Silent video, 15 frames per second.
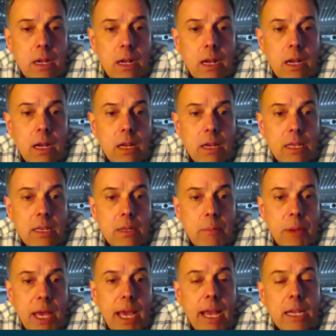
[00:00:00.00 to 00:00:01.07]
in the
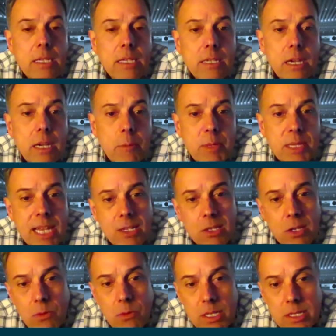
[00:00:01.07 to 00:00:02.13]
past, but that's
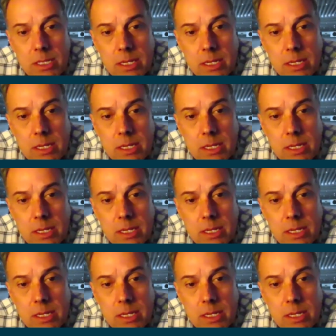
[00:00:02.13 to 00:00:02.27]
always